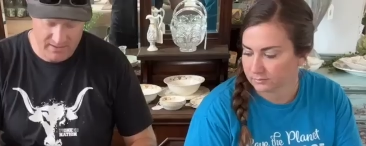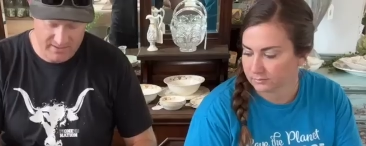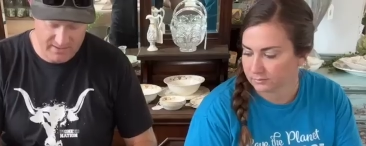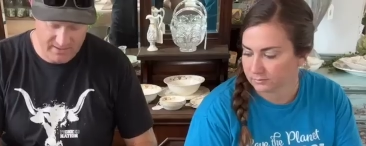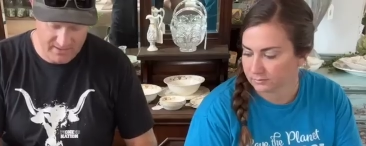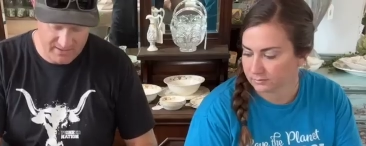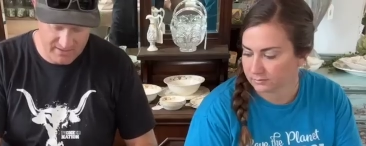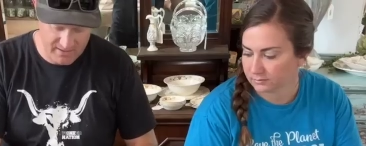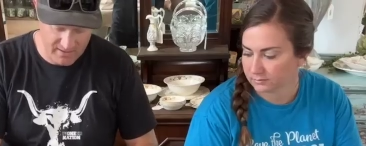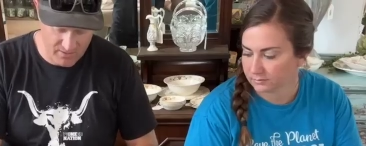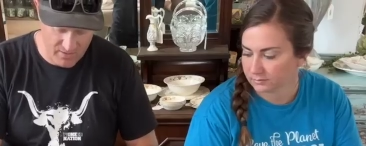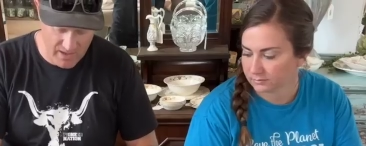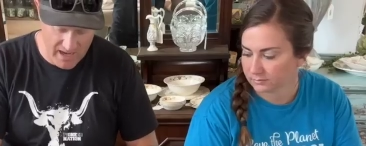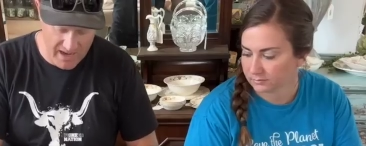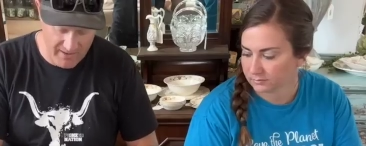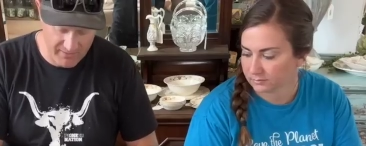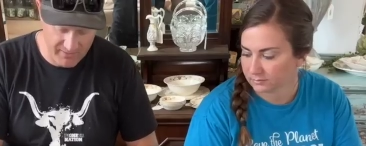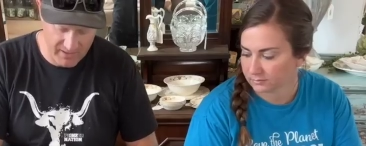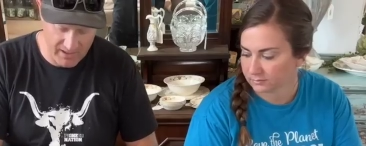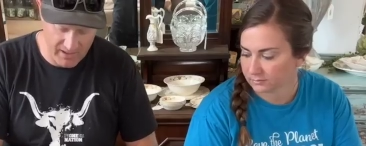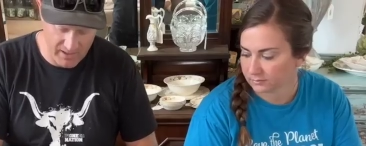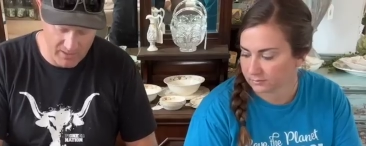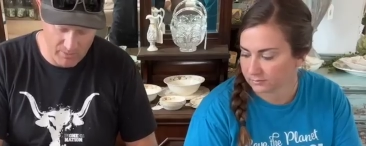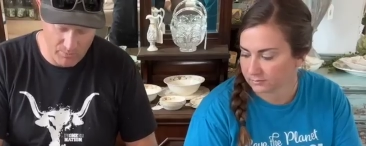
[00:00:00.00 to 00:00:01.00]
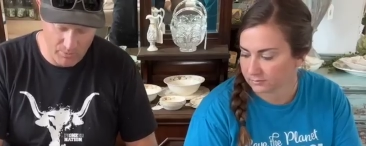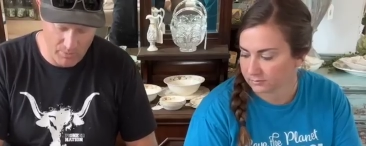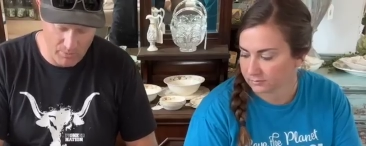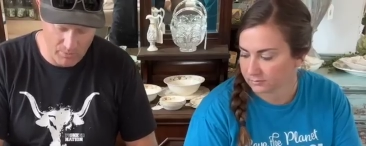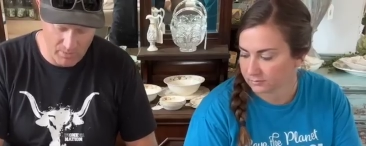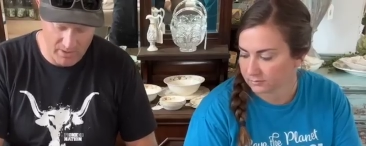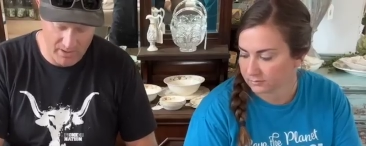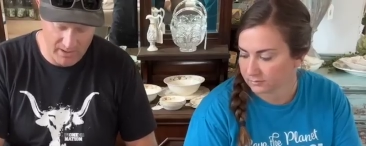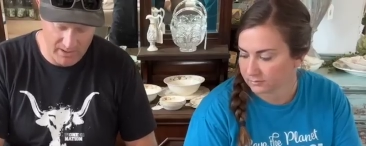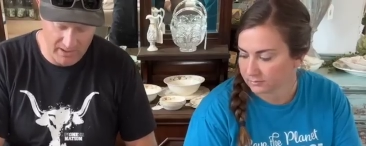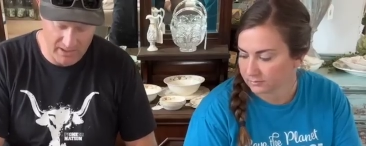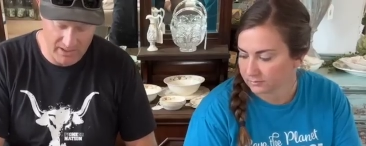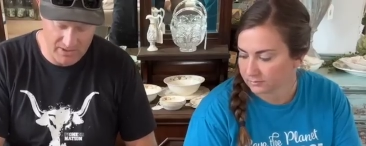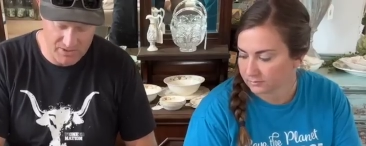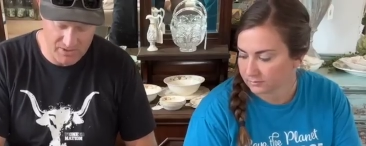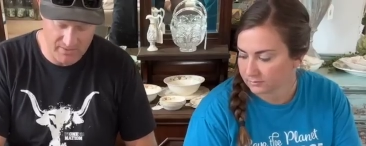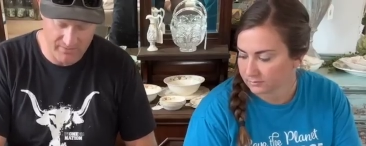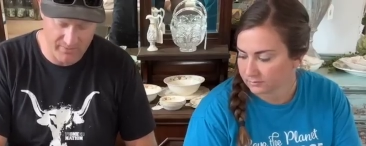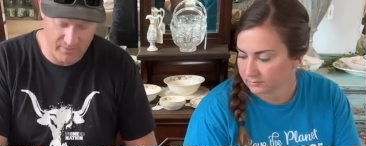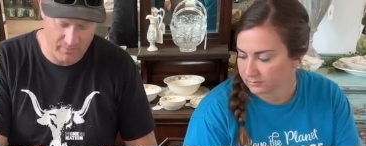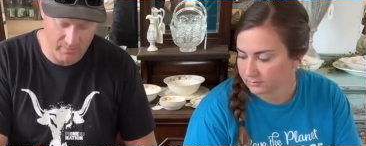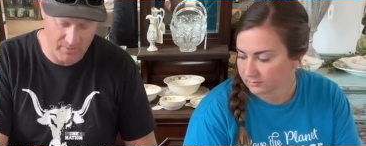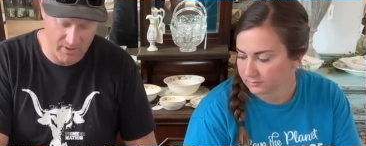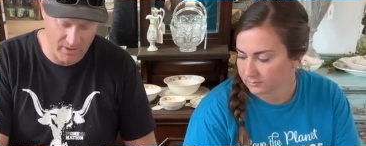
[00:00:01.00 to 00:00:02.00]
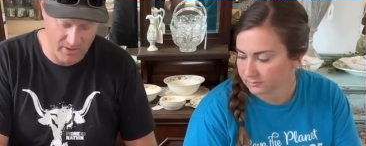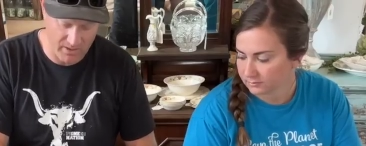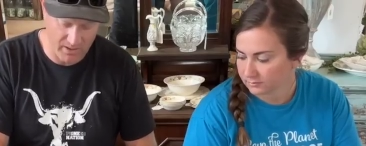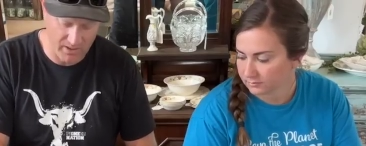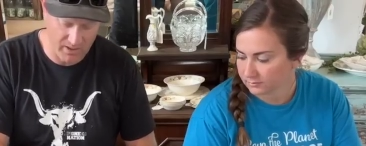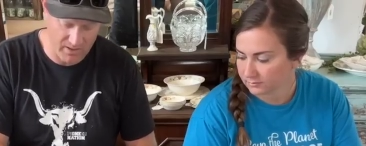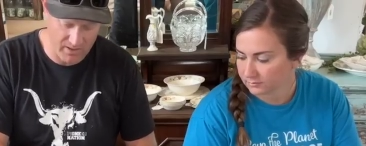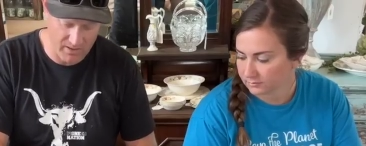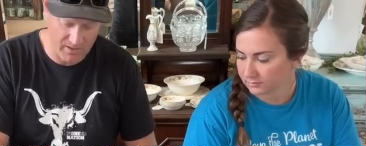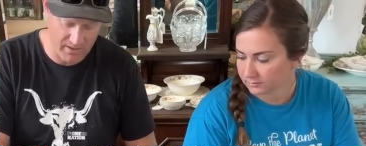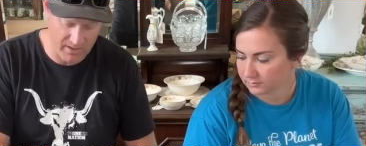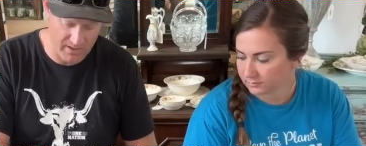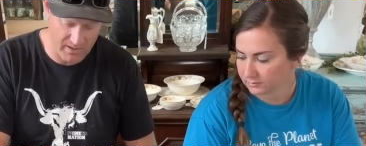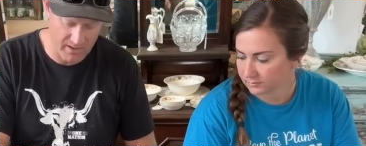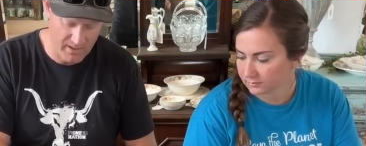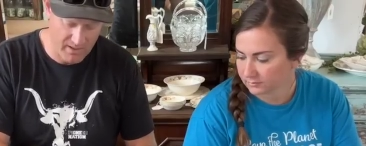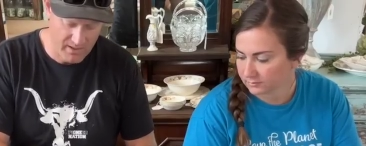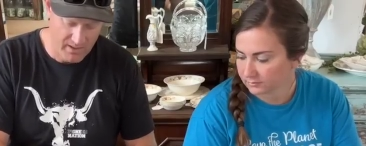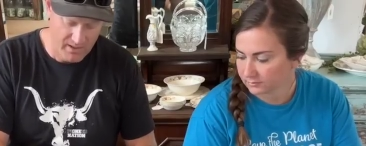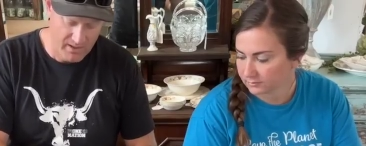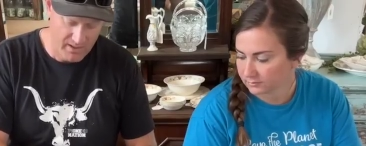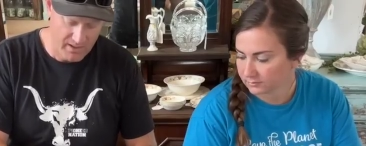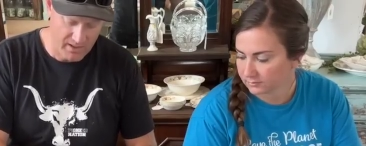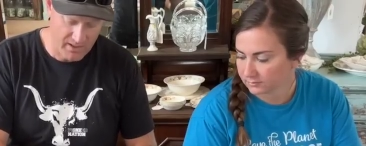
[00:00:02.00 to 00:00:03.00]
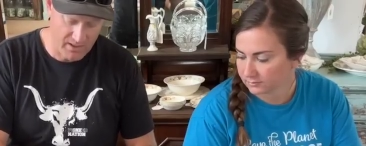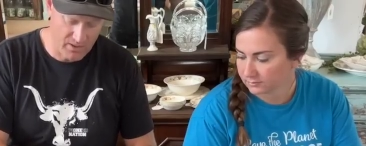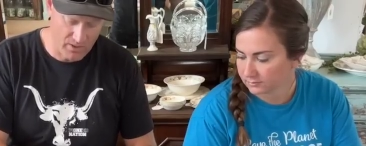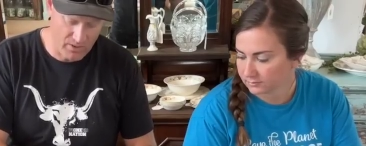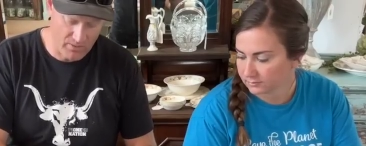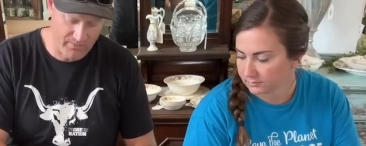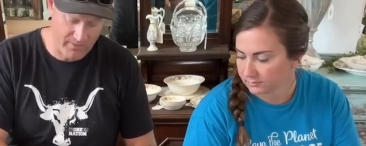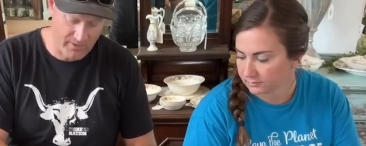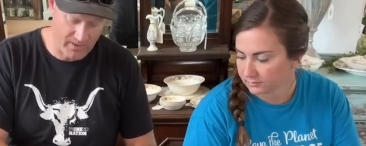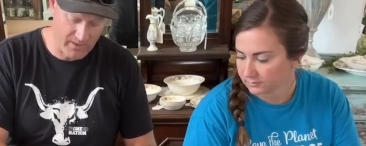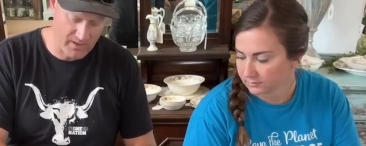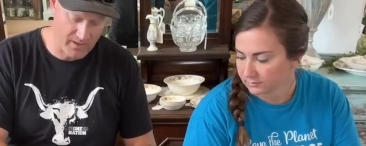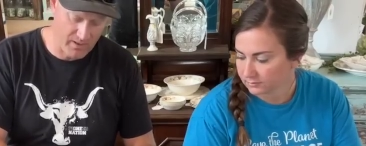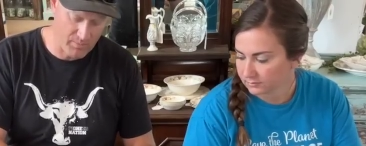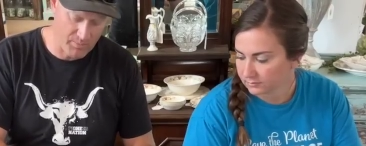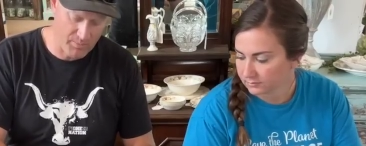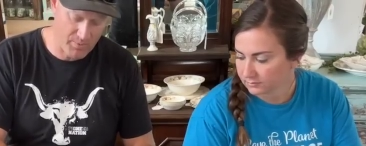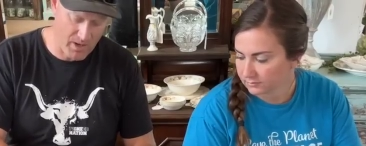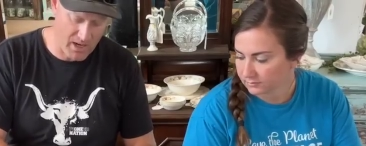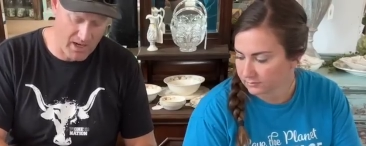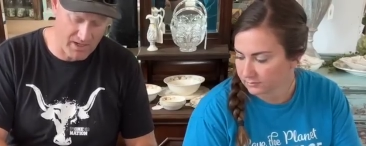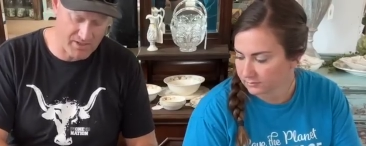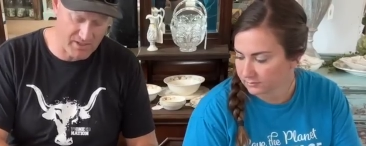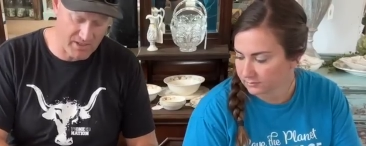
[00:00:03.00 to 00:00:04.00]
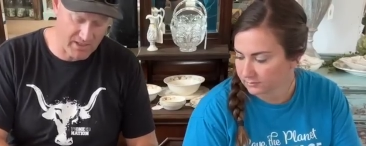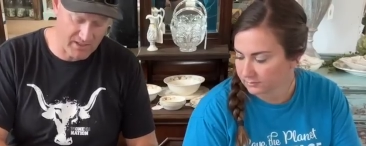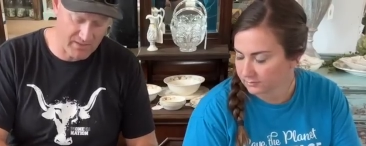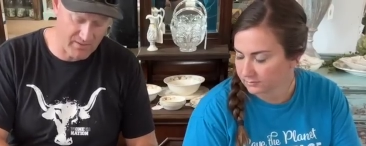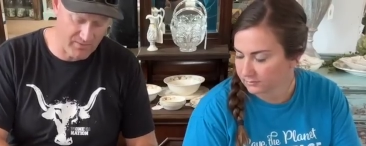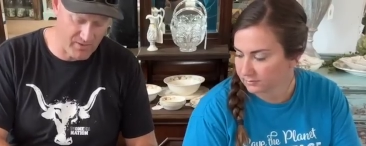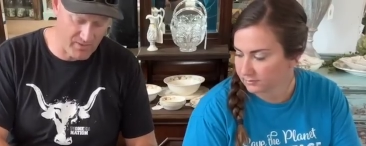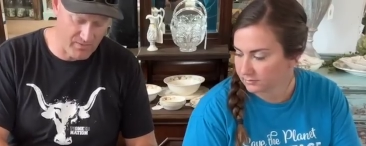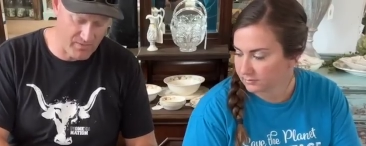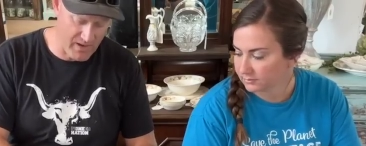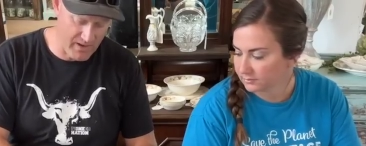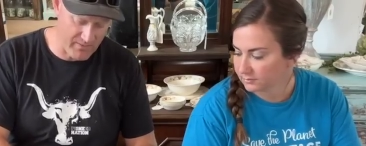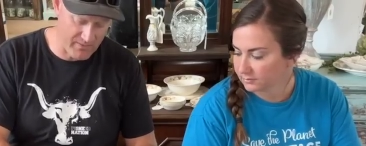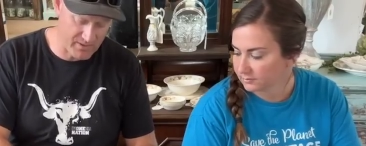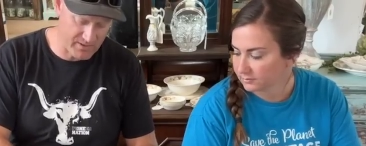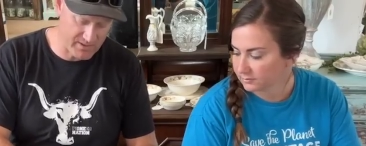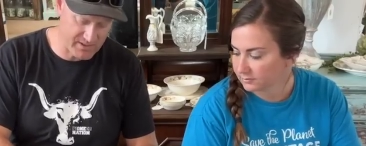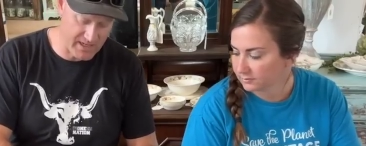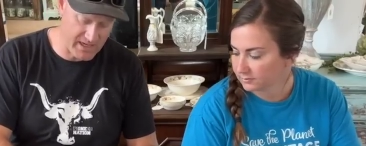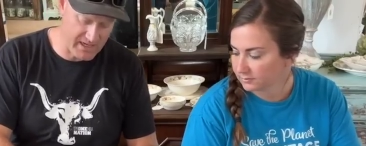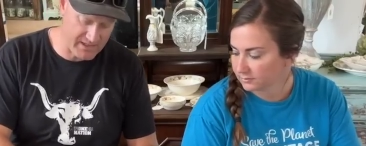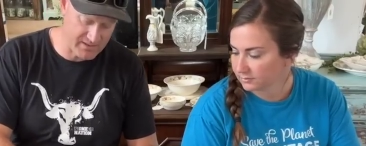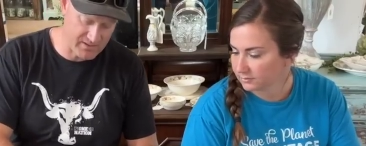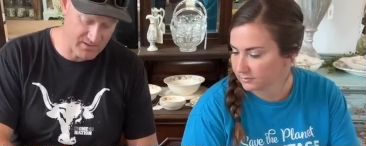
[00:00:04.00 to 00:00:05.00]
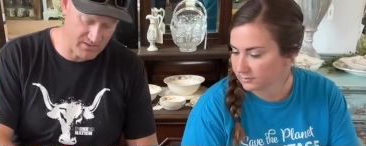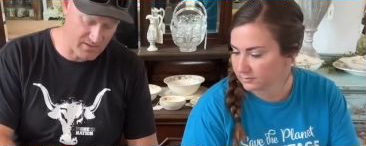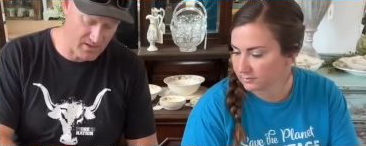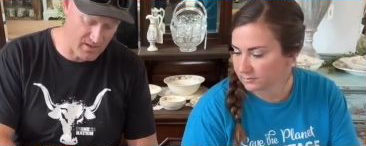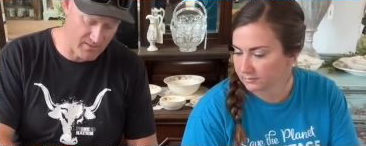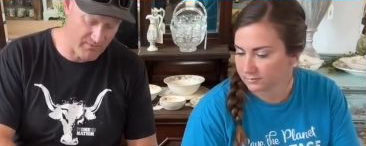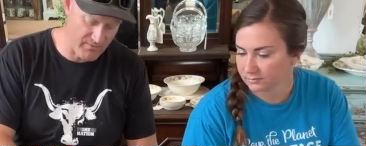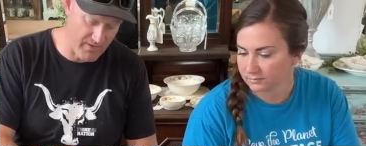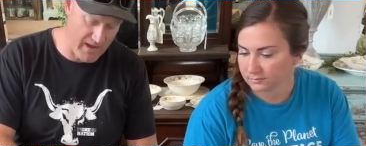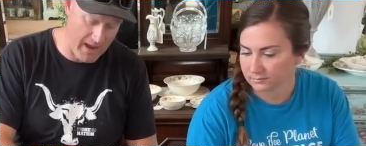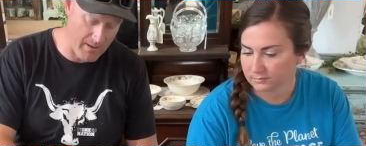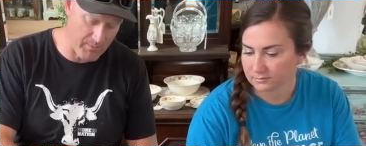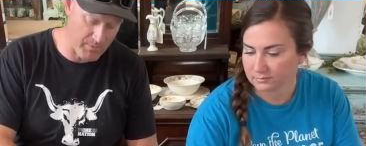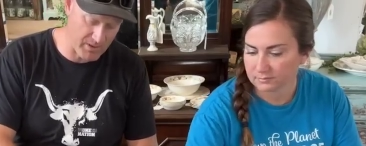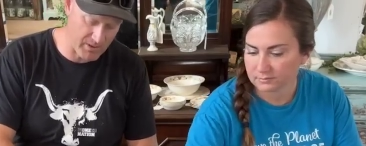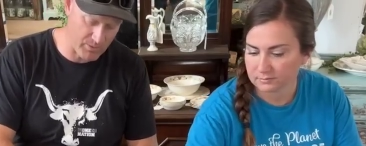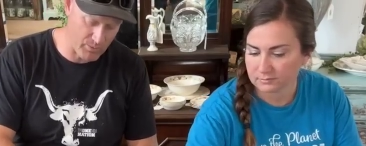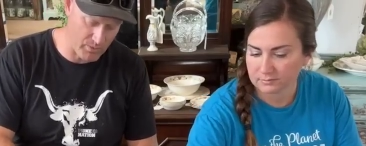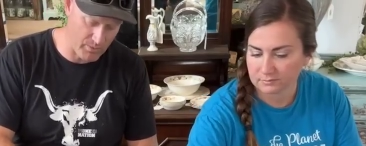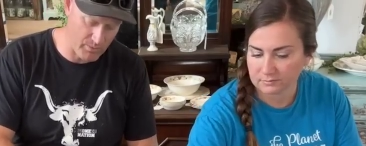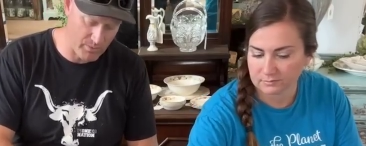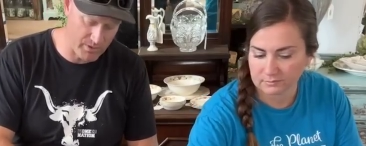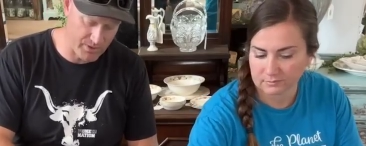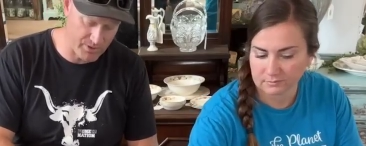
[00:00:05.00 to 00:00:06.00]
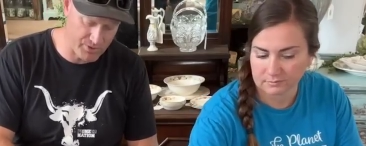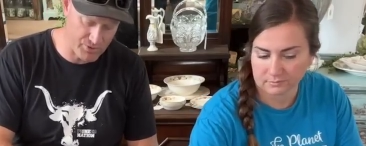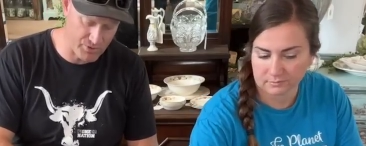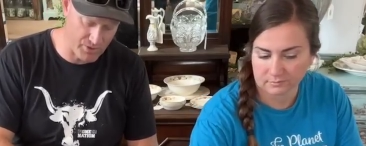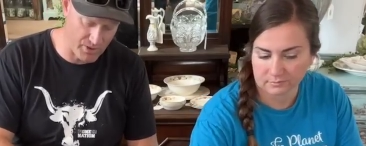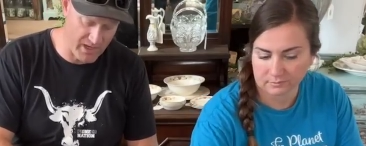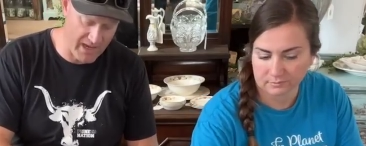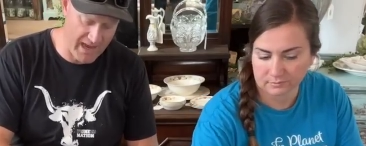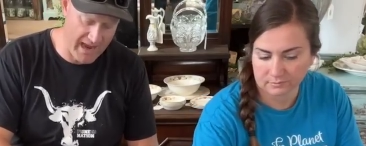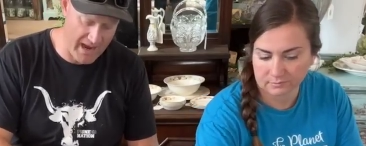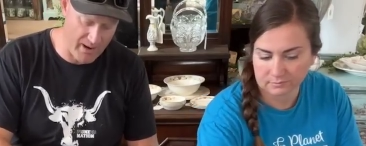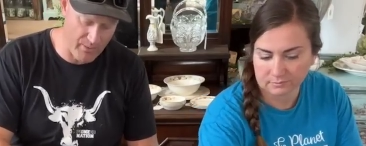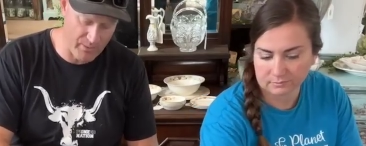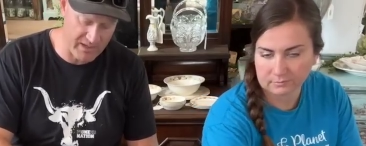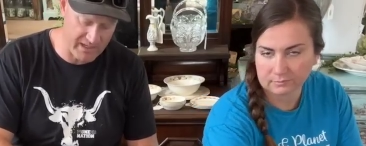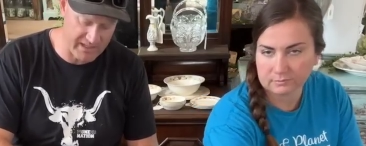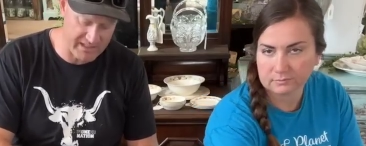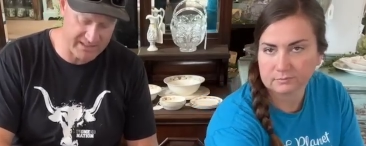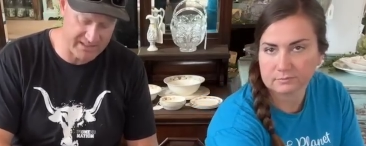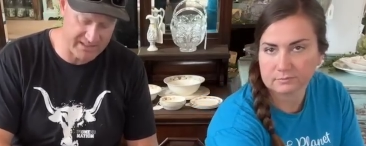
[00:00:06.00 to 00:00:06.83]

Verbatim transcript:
Speaker 1: the craft kit. We want to get you familiar and, you know, a fun little project. If you've never stenciled on fabric, we want to show you how